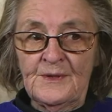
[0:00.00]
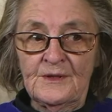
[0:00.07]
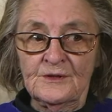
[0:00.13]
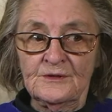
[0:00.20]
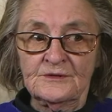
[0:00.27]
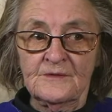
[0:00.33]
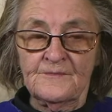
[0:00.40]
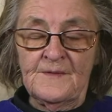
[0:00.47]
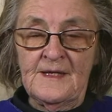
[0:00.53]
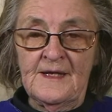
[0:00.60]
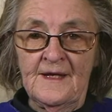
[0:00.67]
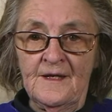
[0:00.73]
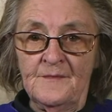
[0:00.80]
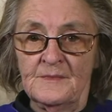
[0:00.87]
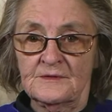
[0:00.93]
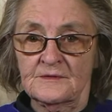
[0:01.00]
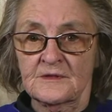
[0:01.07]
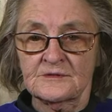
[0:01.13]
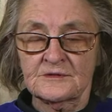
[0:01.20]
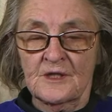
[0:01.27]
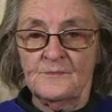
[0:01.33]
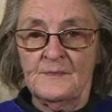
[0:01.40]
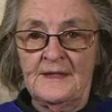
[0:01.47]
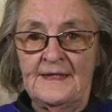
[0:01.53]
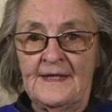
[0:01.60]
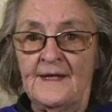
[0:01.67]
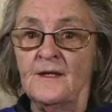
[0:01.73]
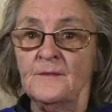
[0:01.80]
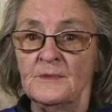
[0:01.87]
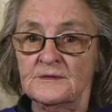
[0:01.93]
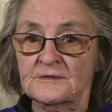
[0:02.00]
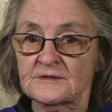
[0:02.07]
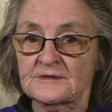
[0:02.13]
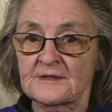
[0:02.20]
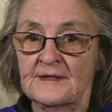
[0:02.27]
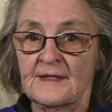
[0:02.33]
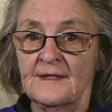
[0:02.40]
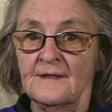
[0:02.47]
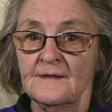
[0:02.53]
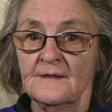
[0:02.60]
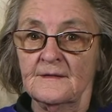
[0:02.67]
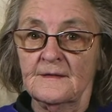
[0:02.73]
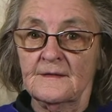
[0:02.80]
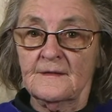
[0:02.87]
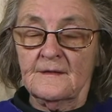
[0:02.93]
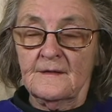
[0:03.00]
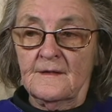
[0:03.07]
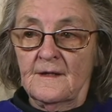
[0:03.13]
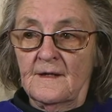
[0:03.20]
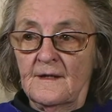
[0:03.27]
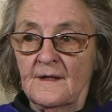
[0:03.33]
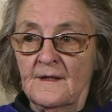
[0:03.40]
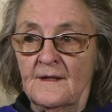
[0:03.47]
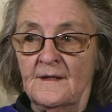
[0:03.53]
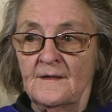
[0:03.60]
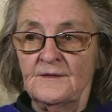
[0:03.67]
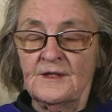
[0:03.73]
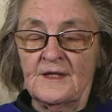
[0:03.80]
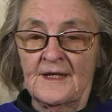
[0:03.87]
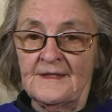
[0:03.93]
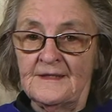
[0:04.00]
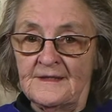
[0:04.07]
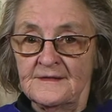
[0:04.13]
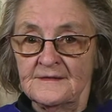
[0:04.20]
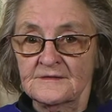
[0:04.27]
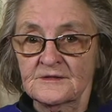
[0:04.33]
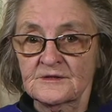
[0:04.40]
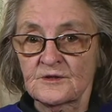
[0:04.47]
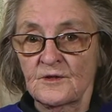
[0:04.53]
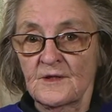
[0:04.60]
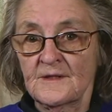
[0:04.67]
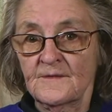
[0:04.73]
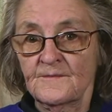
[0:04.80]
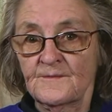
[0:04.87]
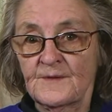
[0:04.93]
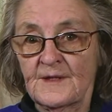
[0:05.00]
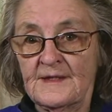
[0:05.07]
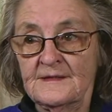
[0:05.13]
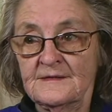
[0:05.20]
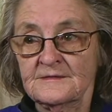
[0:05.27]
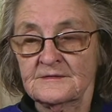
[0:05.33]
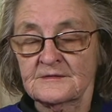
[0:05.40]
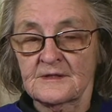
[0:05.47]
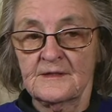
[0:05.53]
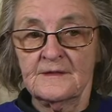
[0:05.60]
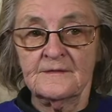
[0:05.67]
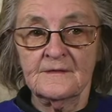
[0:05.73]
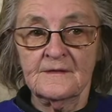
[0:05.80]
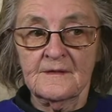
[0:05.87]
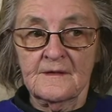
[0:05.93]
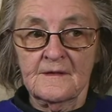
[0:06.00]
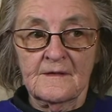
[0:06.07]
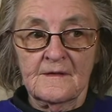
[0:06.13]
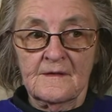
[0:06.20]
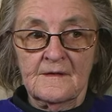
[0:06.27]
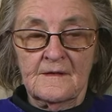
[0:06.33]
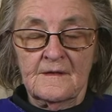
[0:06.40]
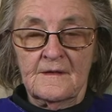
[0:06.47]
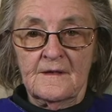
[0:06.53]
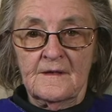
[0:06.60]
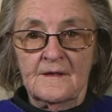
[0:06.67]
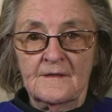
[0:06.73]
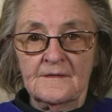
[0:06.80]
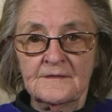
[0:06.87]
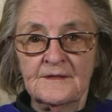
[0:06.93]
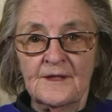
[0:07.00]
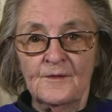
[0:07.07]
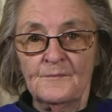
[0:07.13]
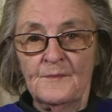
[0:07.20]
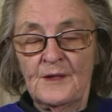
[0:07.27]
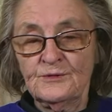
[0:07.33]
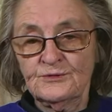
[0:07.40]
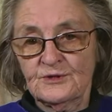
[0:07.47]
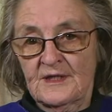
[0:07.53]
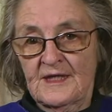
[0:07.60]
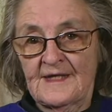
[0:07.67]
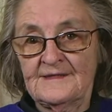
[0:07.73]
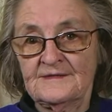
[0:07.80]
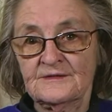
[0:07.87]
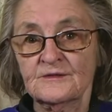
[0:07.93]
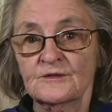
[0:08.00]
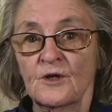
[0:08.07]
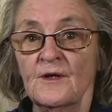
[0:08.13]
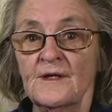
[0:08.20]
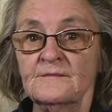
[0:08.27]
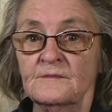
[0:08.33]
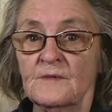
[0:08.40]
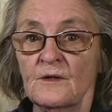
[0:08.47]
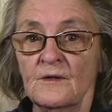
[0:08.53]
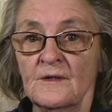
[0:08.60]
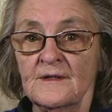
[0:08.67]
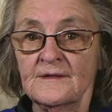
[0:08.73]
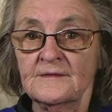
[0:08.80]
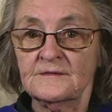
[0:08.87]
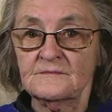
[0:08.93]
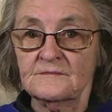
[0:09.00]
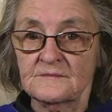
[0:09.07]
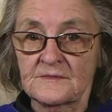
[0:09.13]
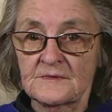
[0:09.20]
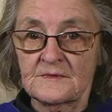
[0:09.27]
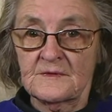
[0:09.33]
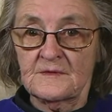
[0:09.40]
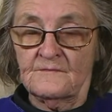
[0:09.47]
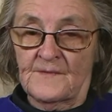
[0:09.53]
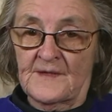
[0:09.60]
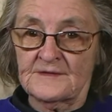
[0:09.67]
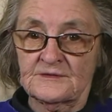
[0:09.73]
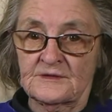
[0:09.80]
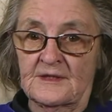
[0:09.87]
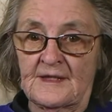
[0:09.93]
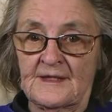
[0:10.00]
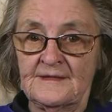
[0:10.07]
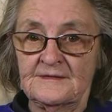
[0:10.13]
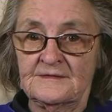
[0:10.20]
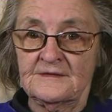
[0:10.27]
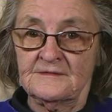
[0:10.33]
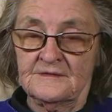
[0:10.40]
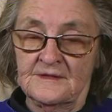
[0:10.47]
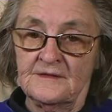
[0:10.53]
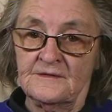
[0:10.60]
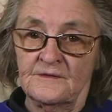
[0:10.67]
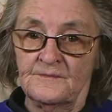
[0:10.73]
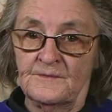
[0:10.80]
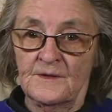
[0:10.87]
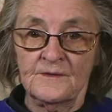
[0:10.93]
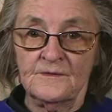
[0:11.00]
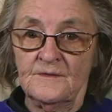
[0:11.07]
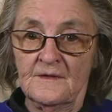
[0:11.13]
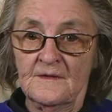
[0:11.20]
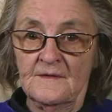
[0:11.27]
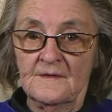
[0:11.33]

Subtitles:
Because of the element, so many elements in it. And the alien side of things. And, you know, most of the cases I'd investigated and interviewed